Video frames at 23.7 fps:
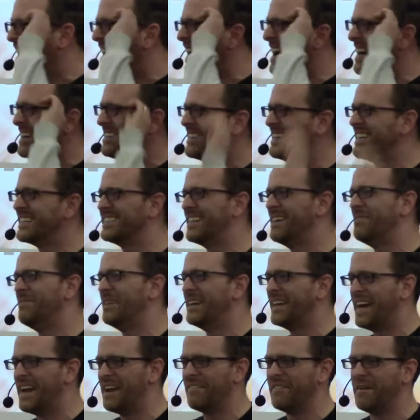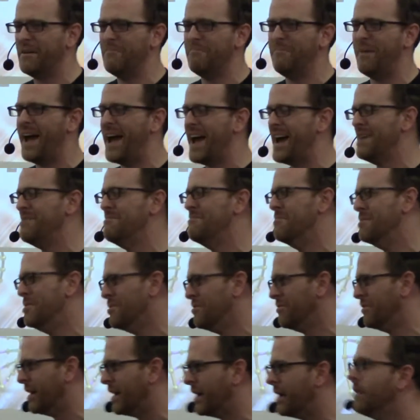That's like something out of a bad
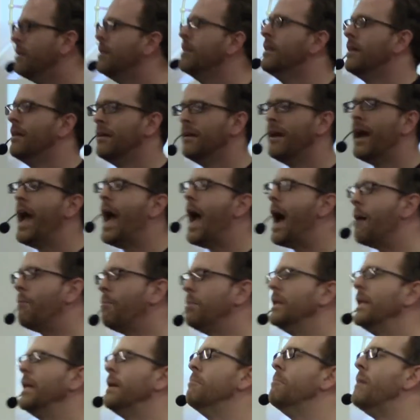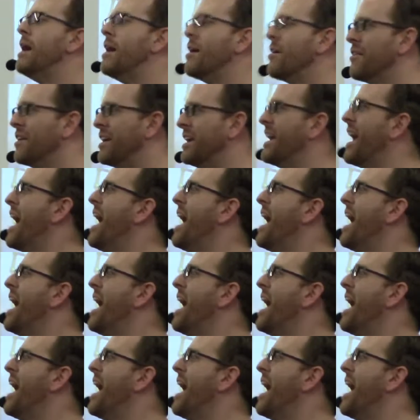movie. Happily married.